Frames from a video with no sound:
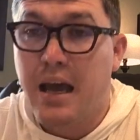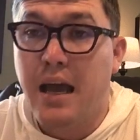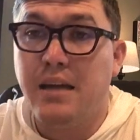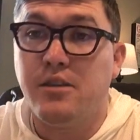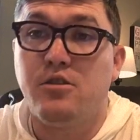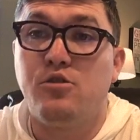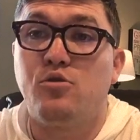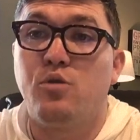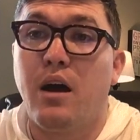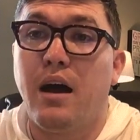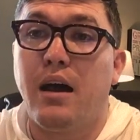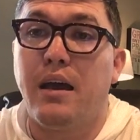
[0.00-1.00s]
and to
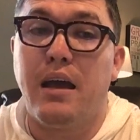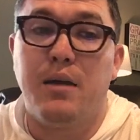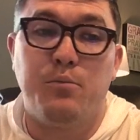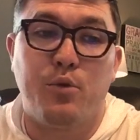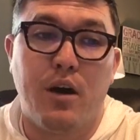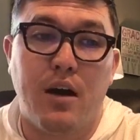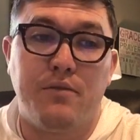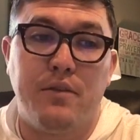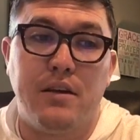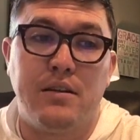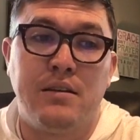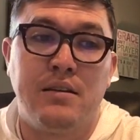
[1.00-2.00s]
try and
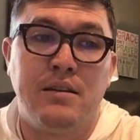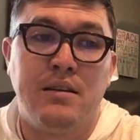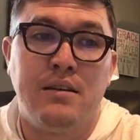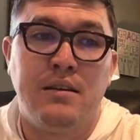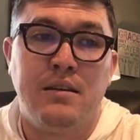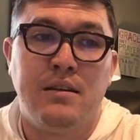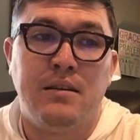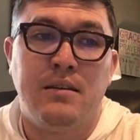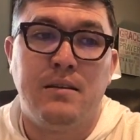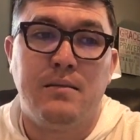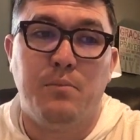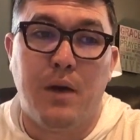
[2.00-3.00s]
profit
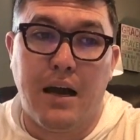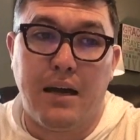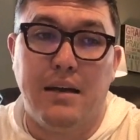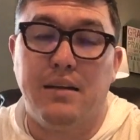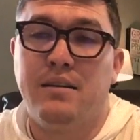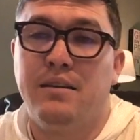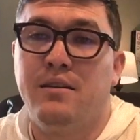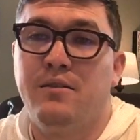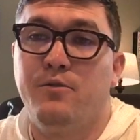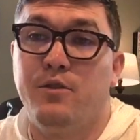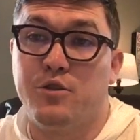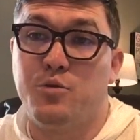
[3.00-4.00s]
by it.
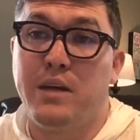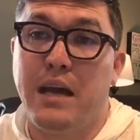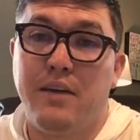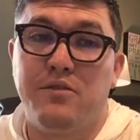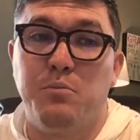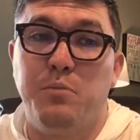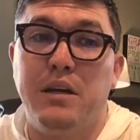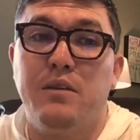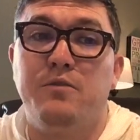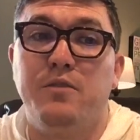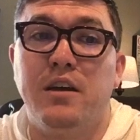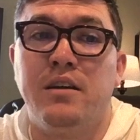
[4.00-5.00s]
Friends, we have the
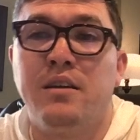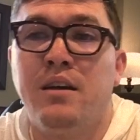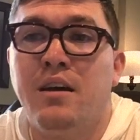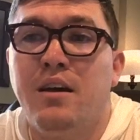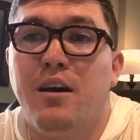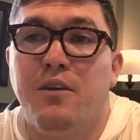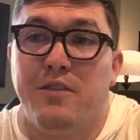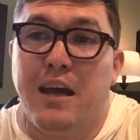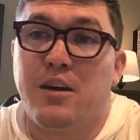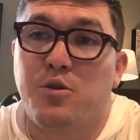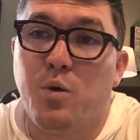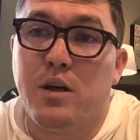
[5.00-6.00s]
benefit of
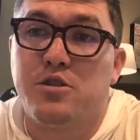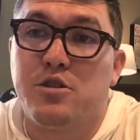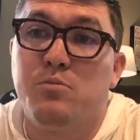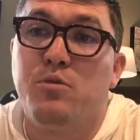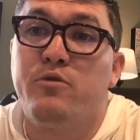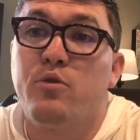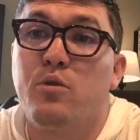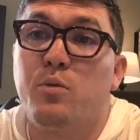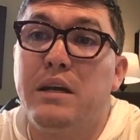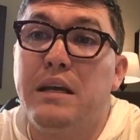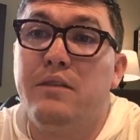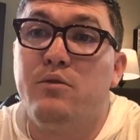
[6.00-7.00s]
that question before
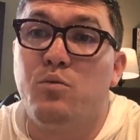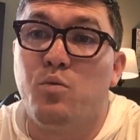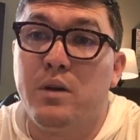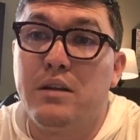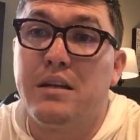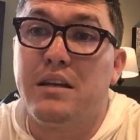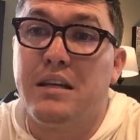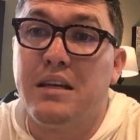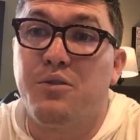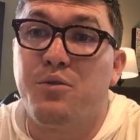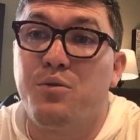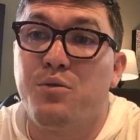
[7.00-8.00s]
we even really
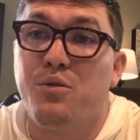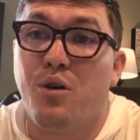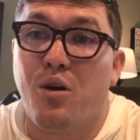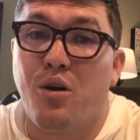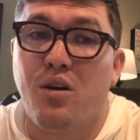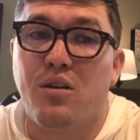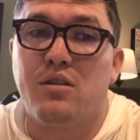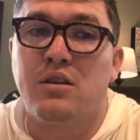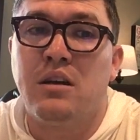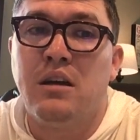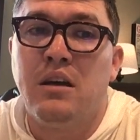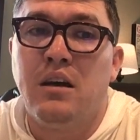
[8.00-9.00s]
get through the heart
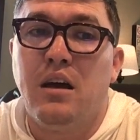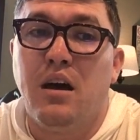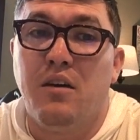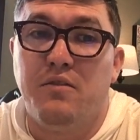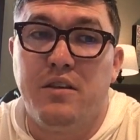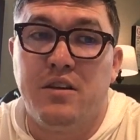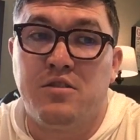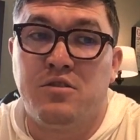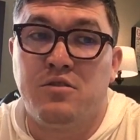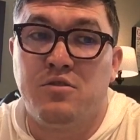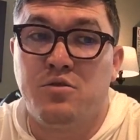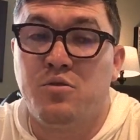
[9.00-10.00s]
of this
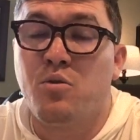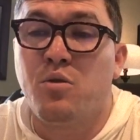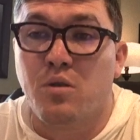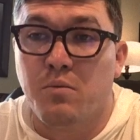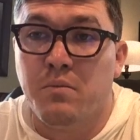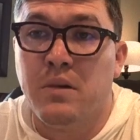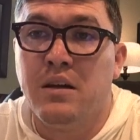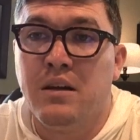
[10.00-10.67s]
storm.